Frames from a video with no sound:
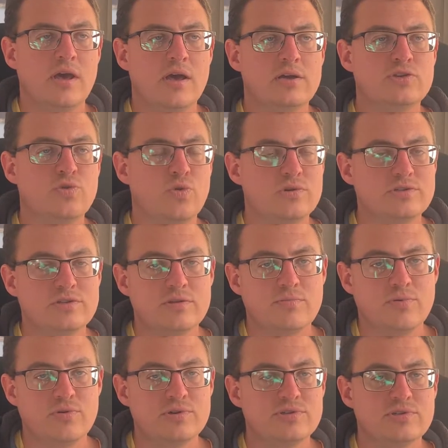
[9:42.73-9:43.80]
talk to the
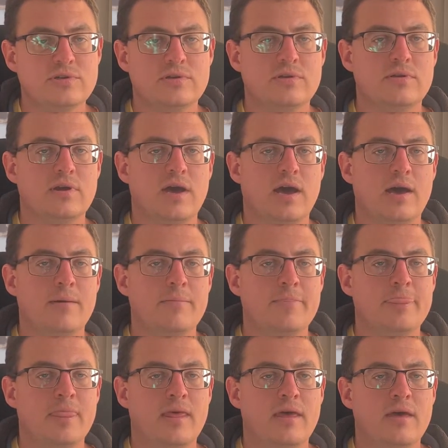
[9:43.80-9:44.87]
person
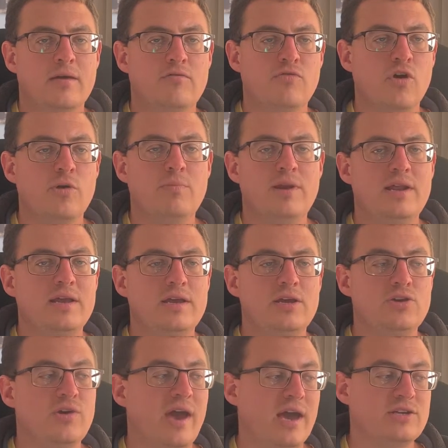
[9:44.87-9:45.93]
verbally.
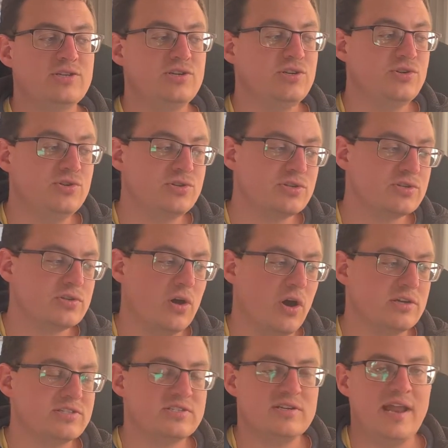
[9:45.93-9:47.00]
You just
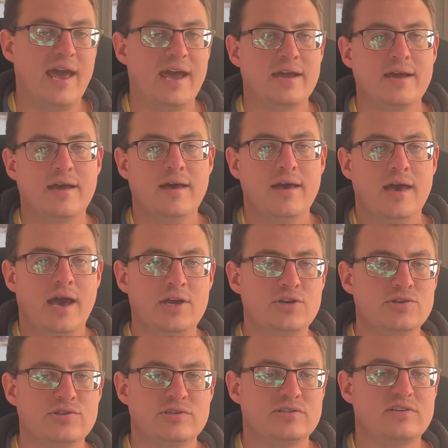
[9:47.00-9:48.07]
on Slack, and
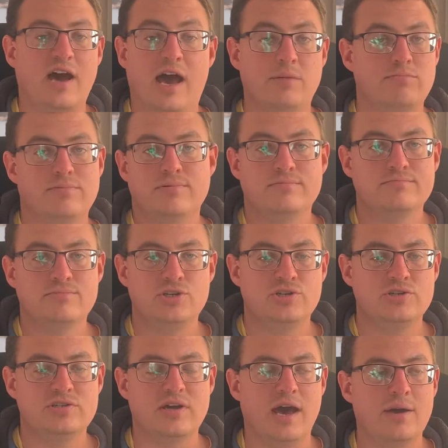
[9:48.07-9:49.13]
you just type.
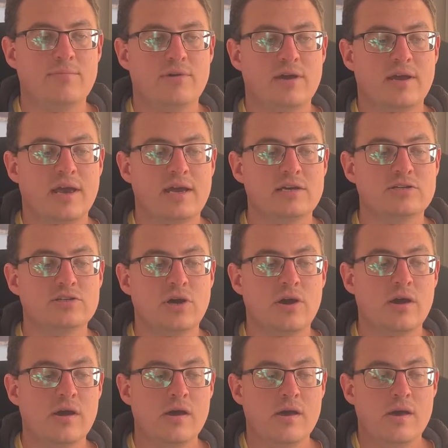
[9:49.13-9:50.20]
Okay,
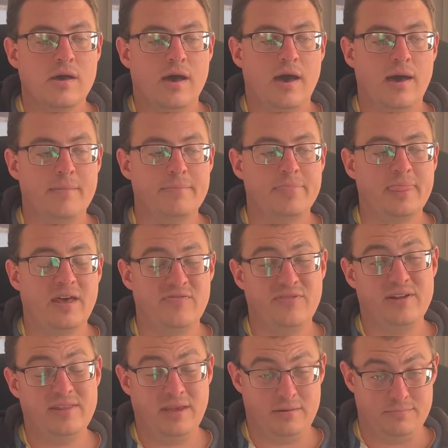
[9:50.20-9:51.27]
so I
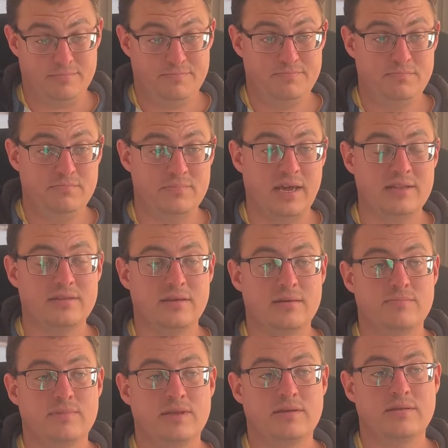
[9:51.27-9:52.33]
felt that
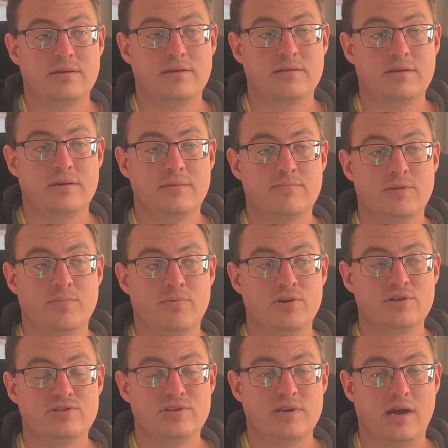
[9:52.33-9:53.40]
the
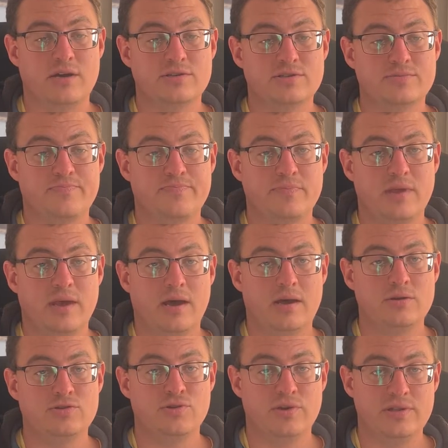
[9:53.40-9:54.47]
person I was
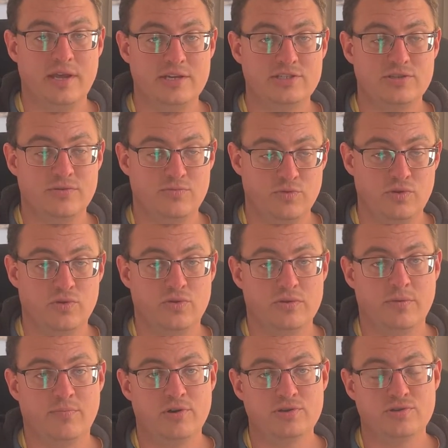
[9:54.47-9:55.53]

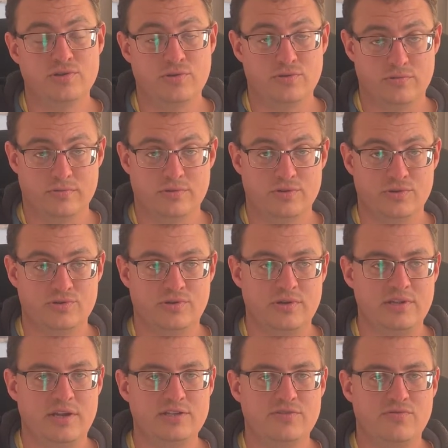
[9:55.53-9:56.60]
the person who was
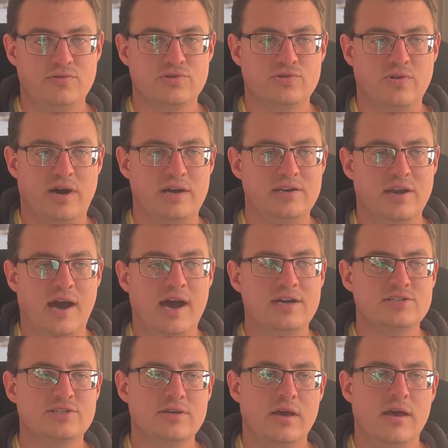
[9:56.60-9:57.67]
doing the interview was quite
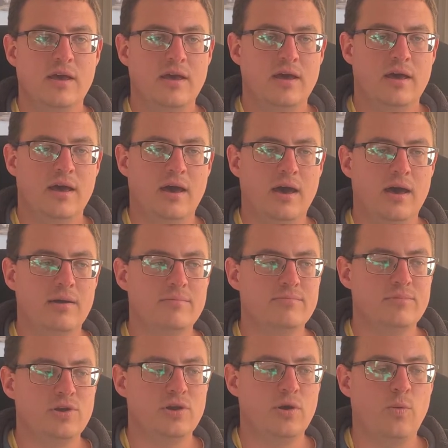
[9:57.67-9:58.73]
nice,
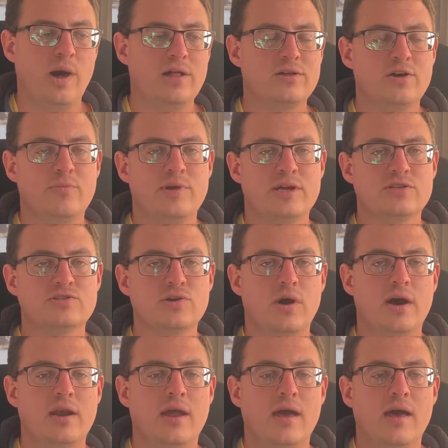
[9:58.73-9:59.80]
welcoming and so
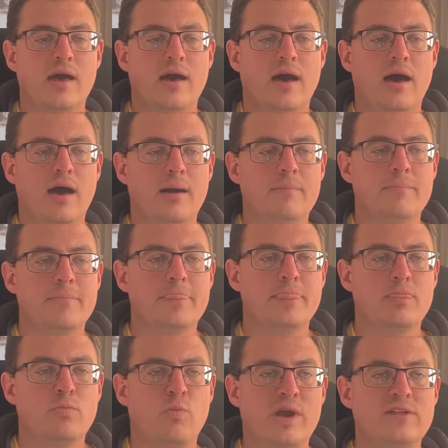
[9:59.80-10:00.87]
on.
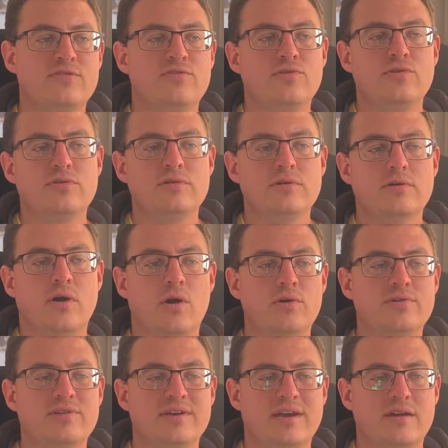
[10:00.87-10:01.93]
Went through the
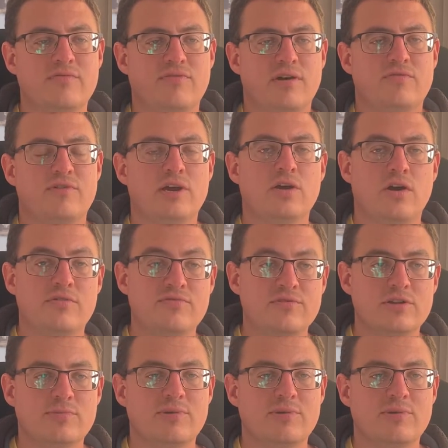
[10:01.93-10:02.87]
whole thing, and I felt very confident at the